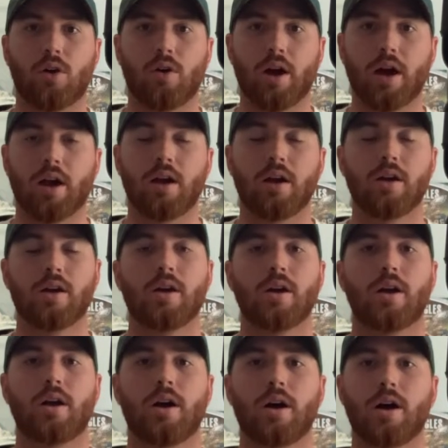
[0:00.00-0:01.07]
wreck.
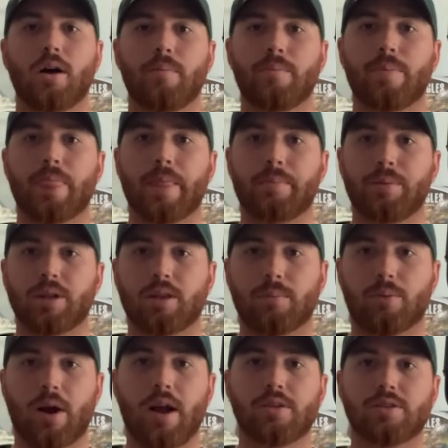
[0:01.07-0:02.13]
But the
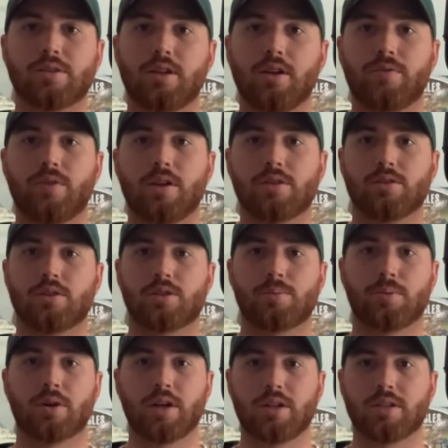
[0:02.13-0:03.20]
Browns defense looks
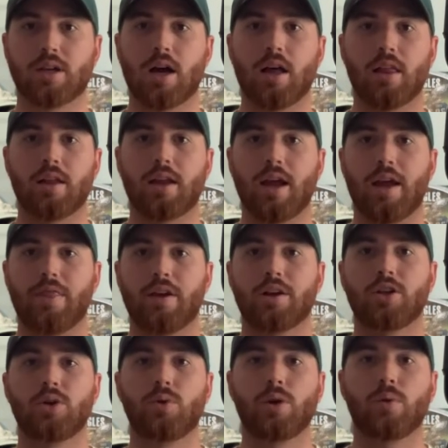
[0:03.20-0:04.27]
pretty solid, and they're
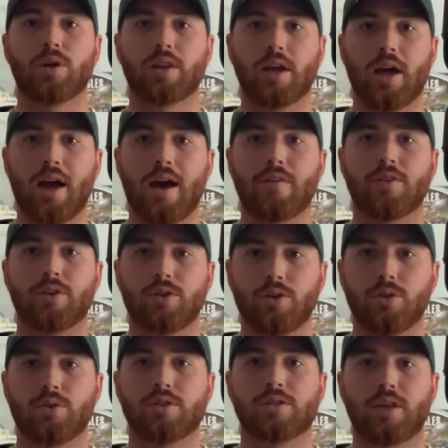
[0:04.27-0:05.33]
doing what they have to
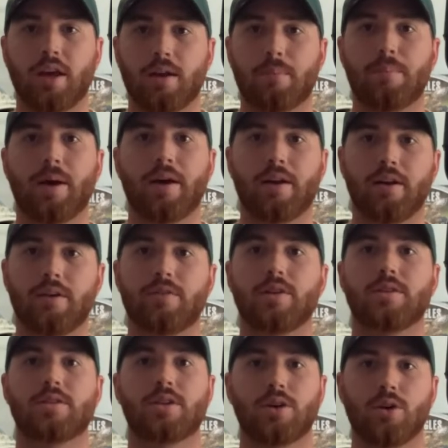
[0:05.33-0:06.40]
do to stay competitive
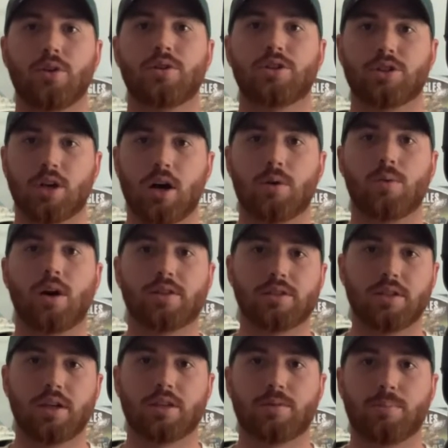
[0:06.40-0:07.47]
until Deshaun
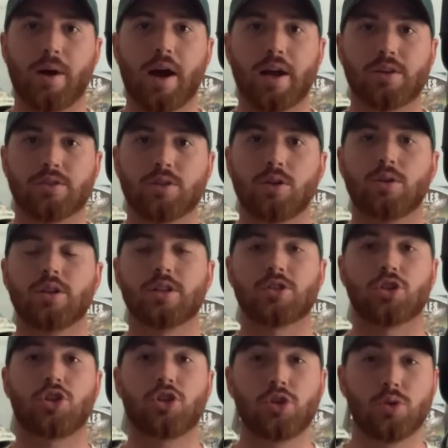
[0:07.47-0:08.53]
Watson gets back. So that's
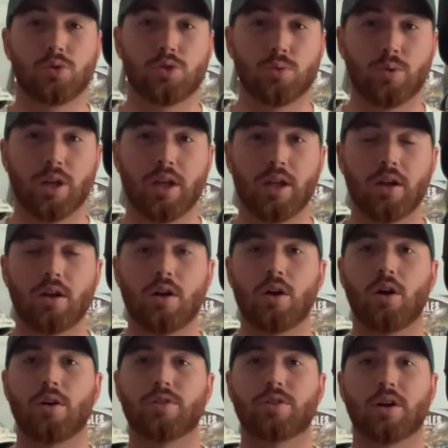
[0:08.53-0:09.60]
a huge win
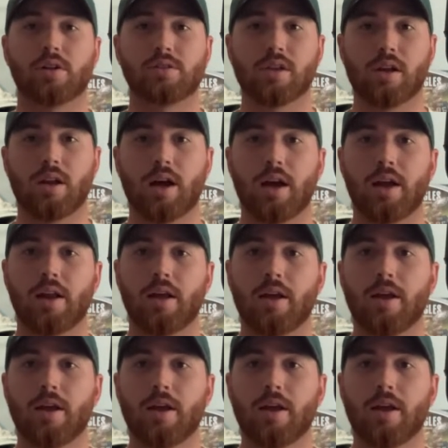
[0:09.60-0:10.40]
on Thursday night.